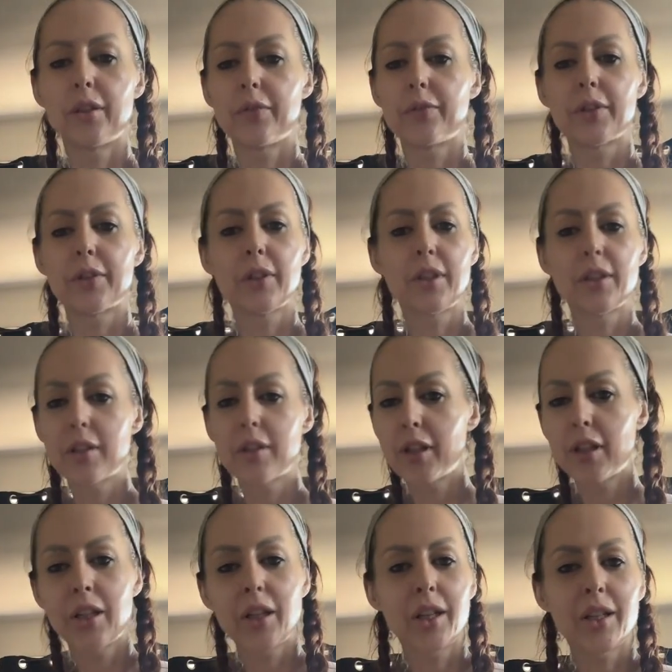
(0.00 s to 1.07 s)
if you're
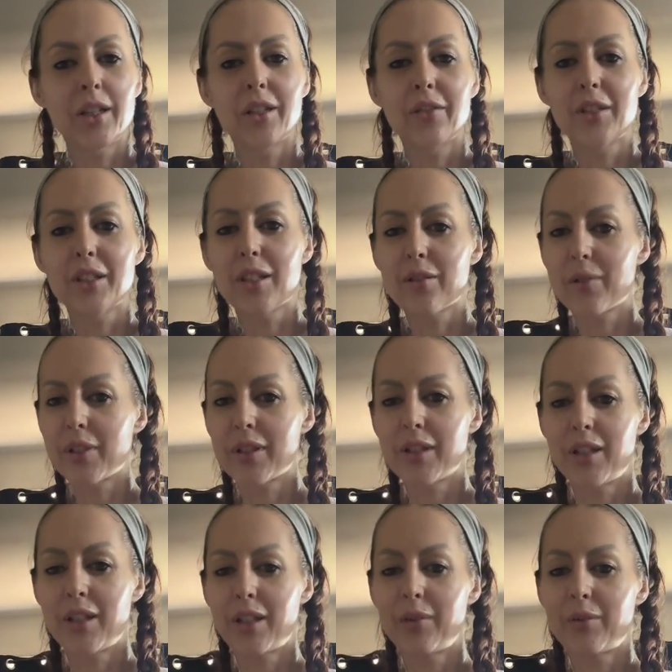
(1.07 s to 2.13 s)
listening and if this is
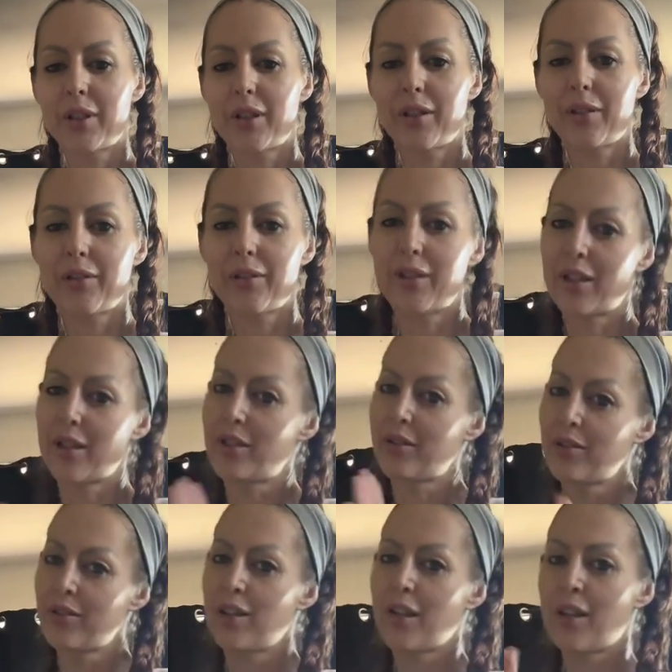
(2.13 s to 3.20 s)
resonating with you,
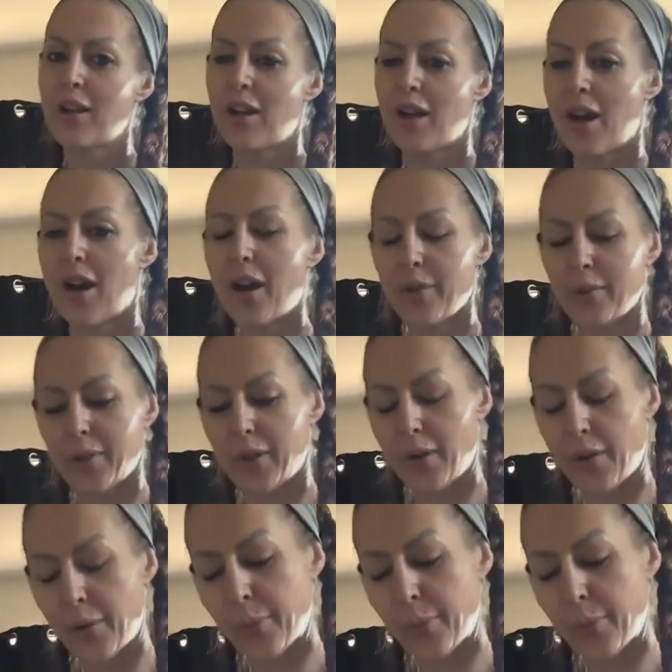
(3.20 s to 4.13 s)
then I really